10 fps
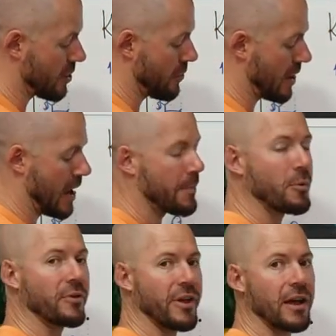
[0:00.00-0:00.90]
going
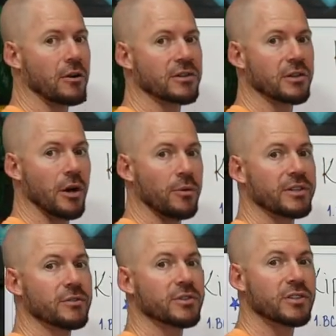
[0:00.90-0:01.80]
upward, they are going
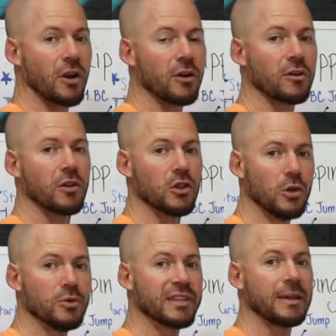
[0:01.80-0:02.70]
to start
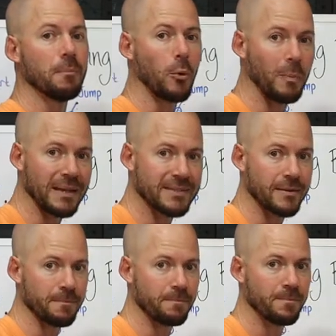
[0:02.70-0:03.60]
losing
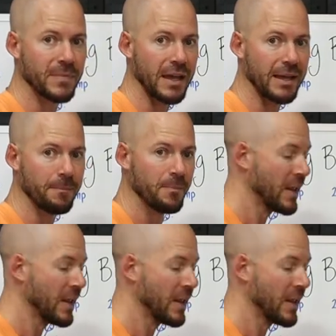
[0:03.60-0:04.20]
momentum, okay?